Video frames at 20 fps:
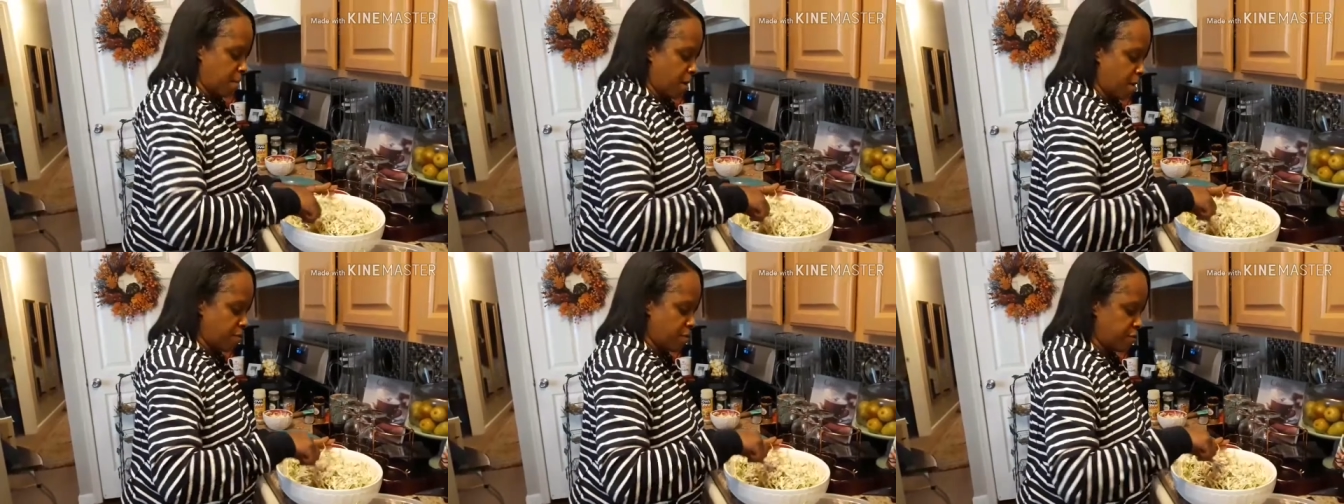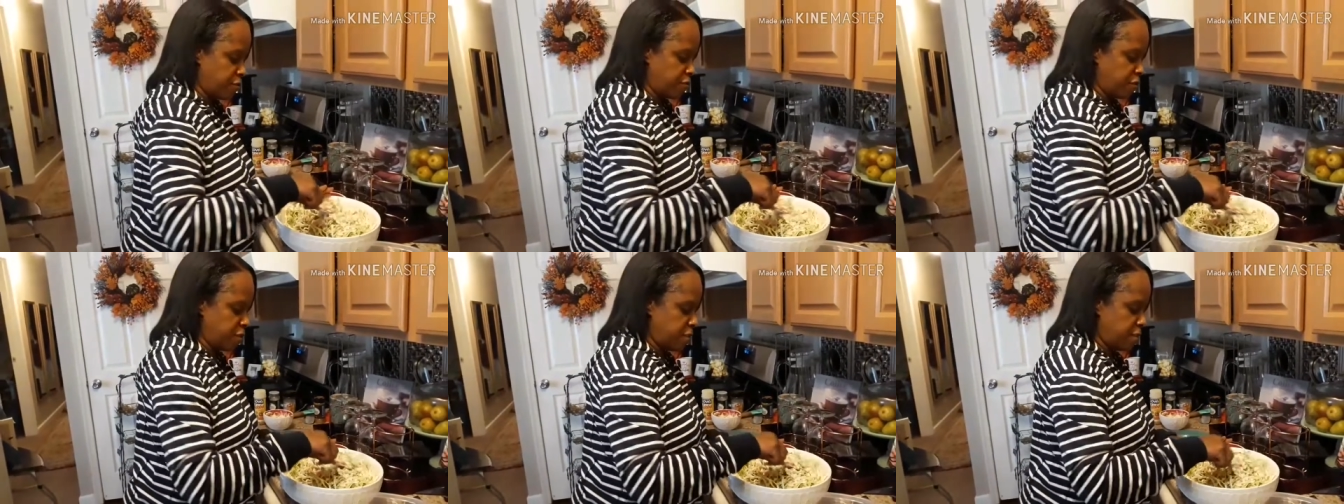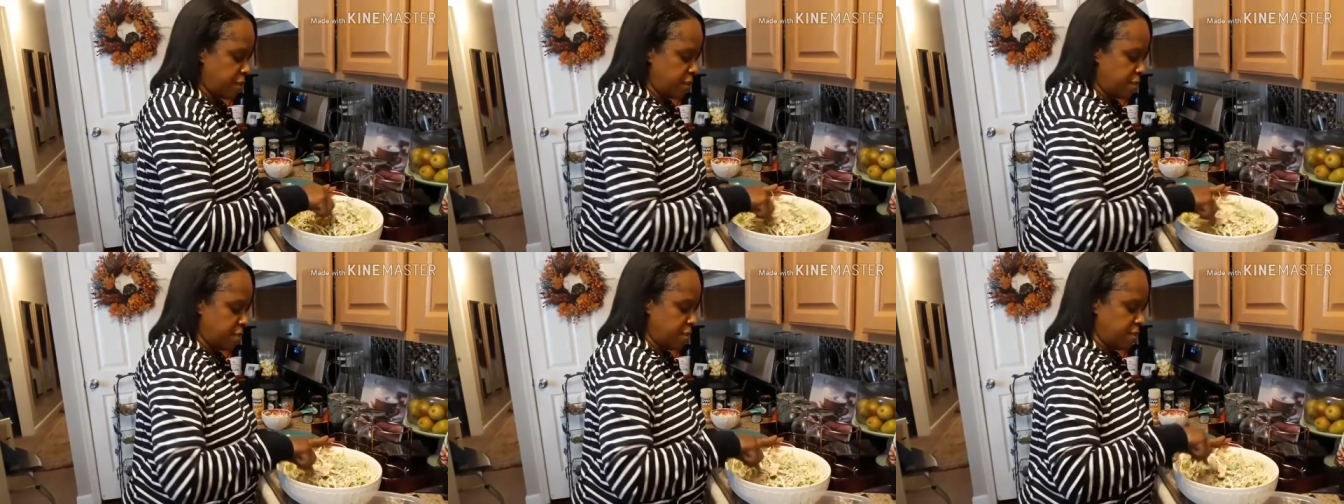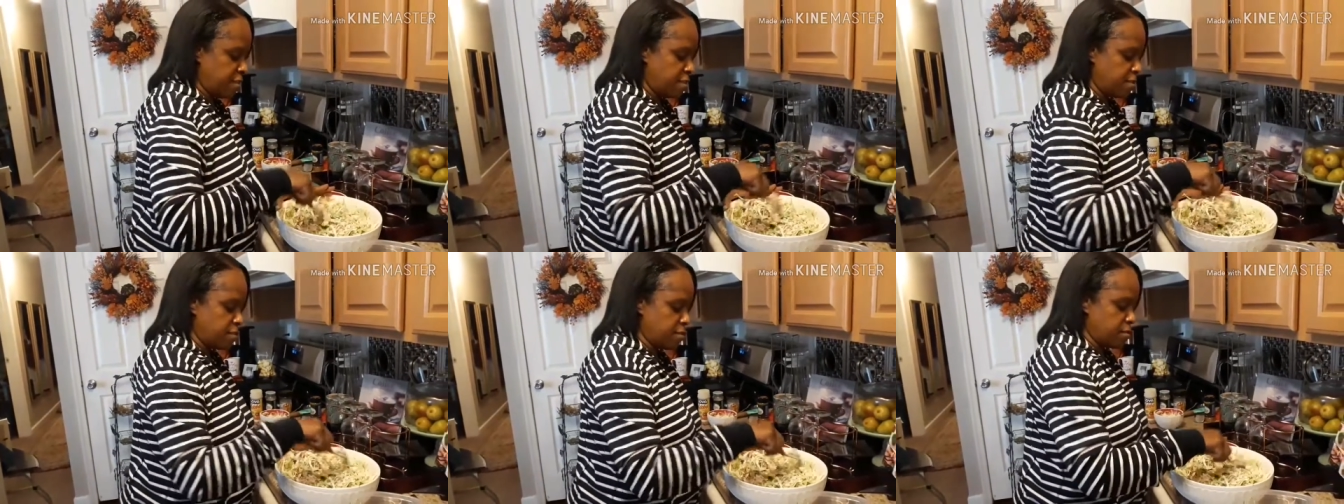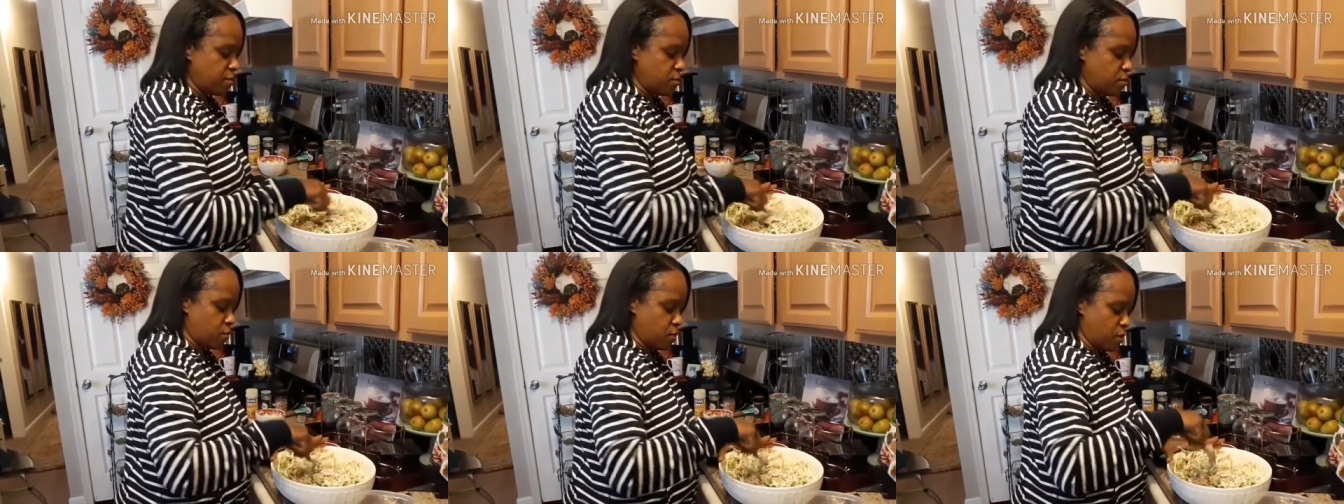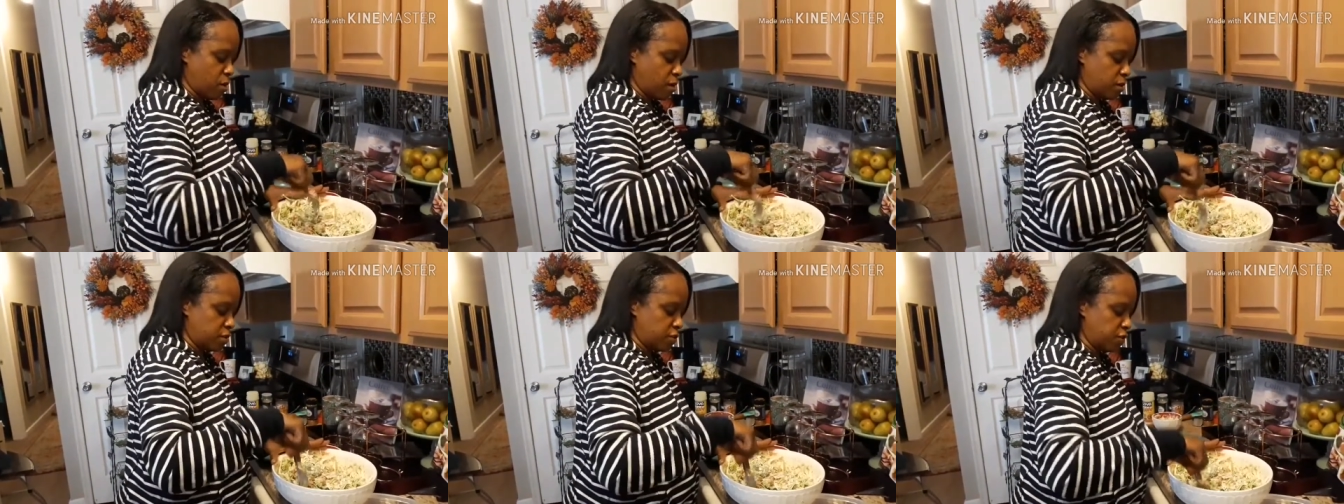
mother, she did work.